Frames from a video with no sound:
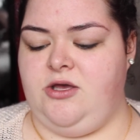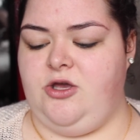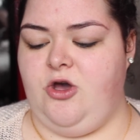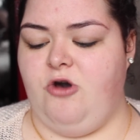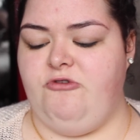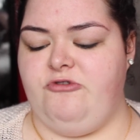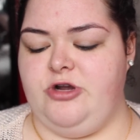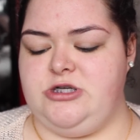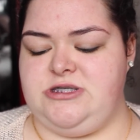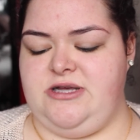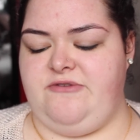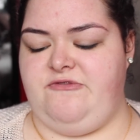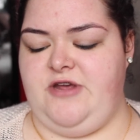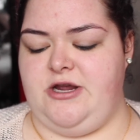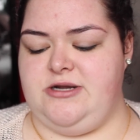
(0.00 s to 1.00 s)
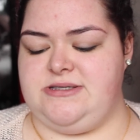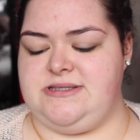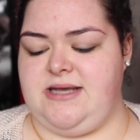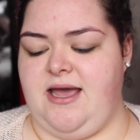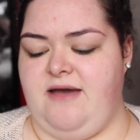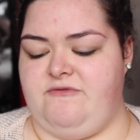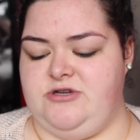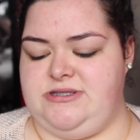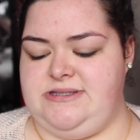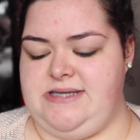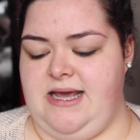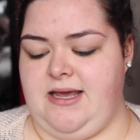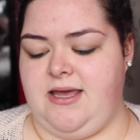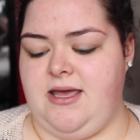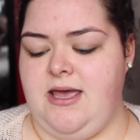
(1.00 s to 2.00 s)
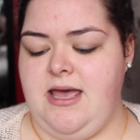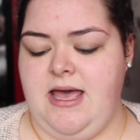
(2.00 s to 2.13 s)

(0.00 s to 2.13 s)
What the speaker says: Covert Affairs Cover Stick.